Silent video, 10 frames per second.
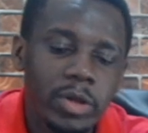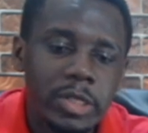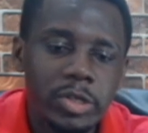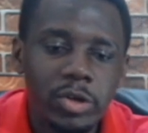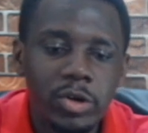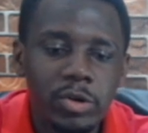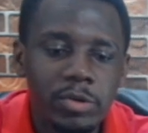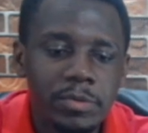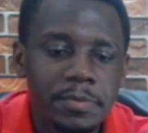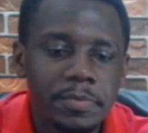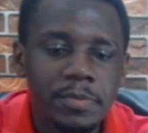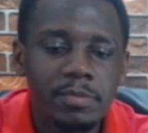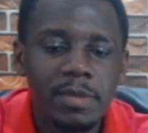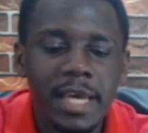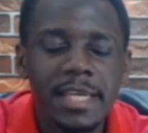you know,
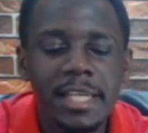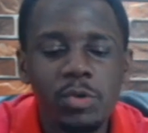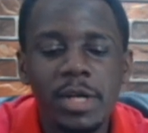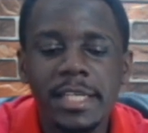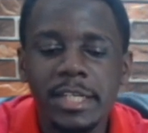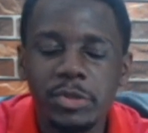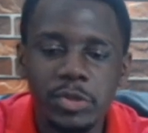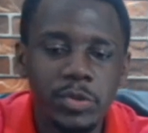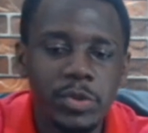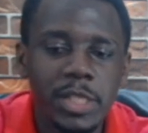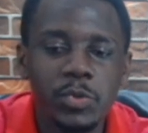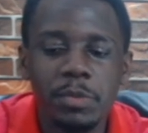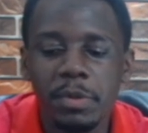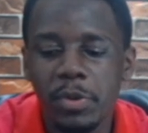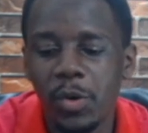he did what he had to do. That's what
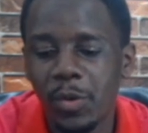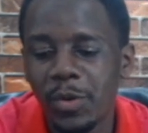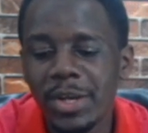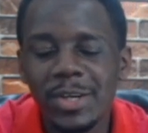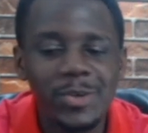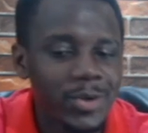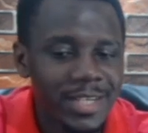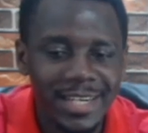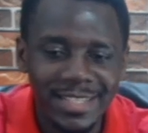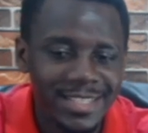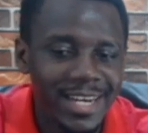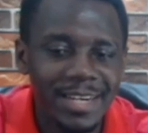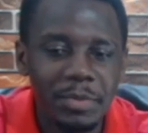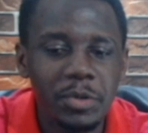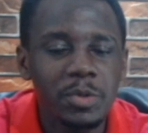people don't
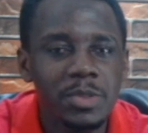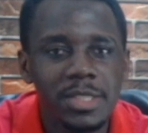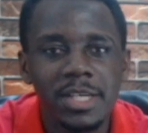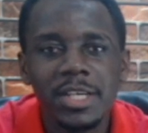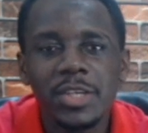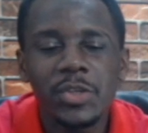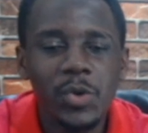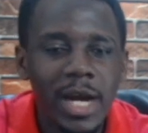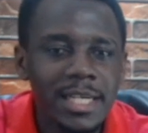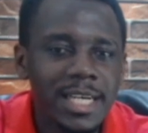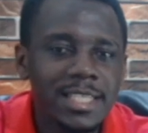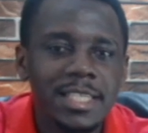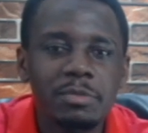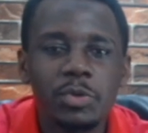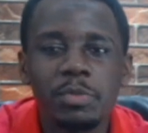understand, because you can't ask
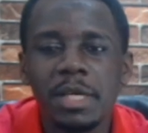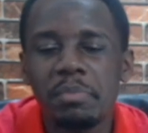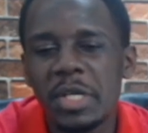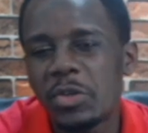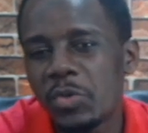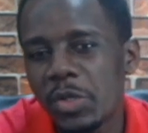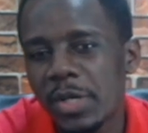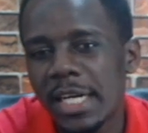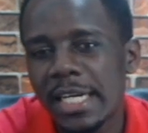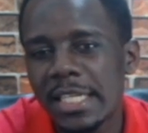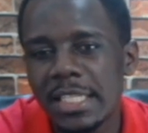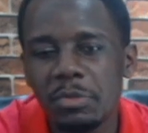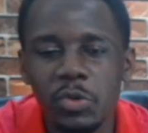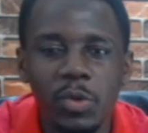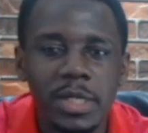him to be a Pedri. You can't ask him
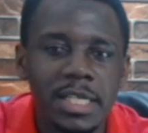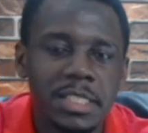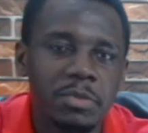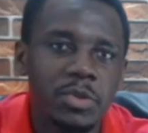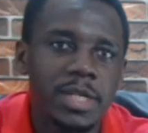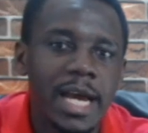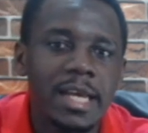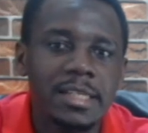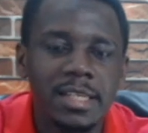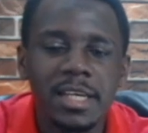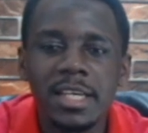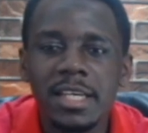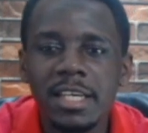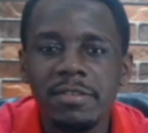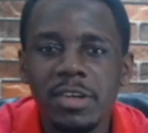to do what Casemiro does.
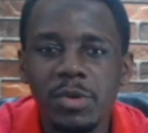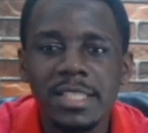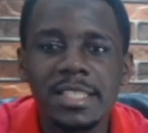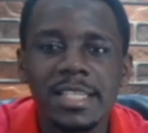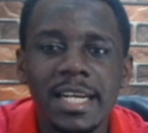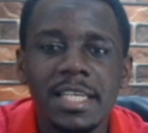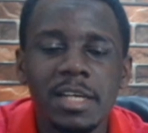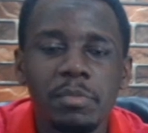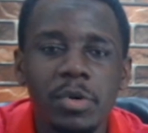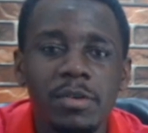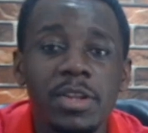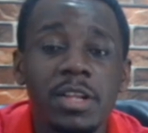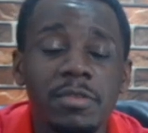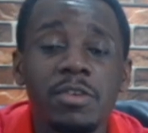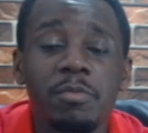Even what Zidane, Ick, border on the
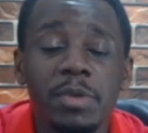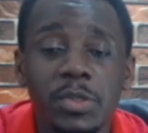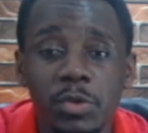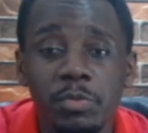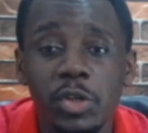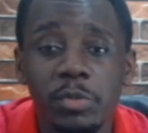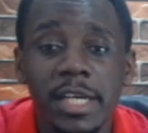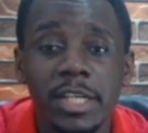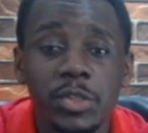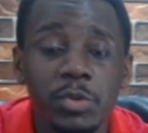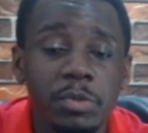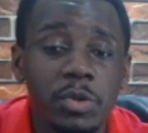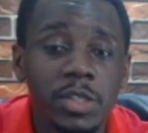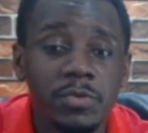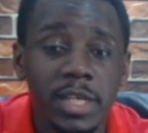field of play, Scott McTominay can't do it,
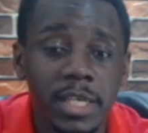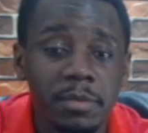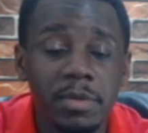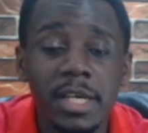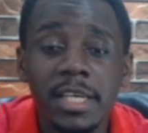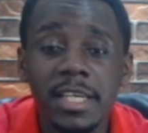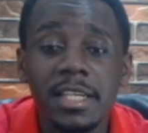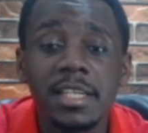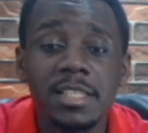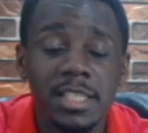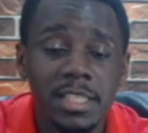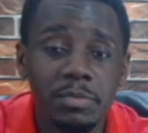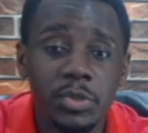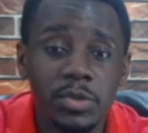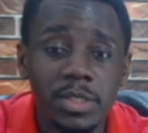because for him, he did his
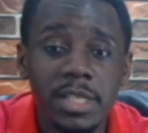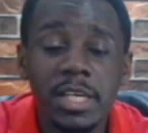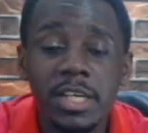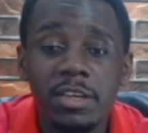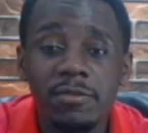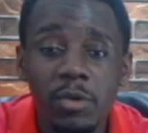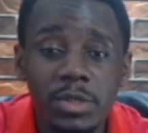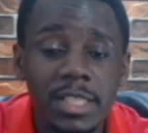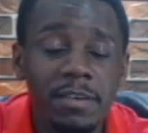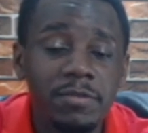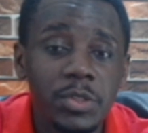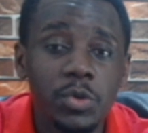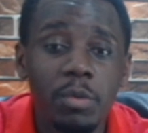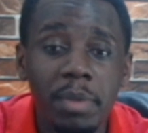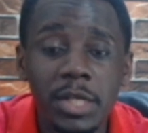interceptions, he fought the
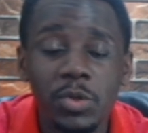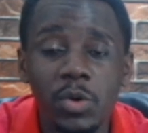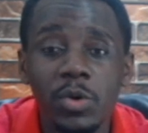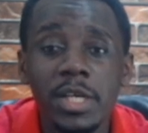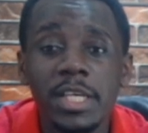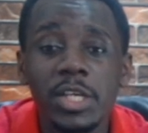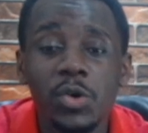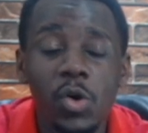physical battle, he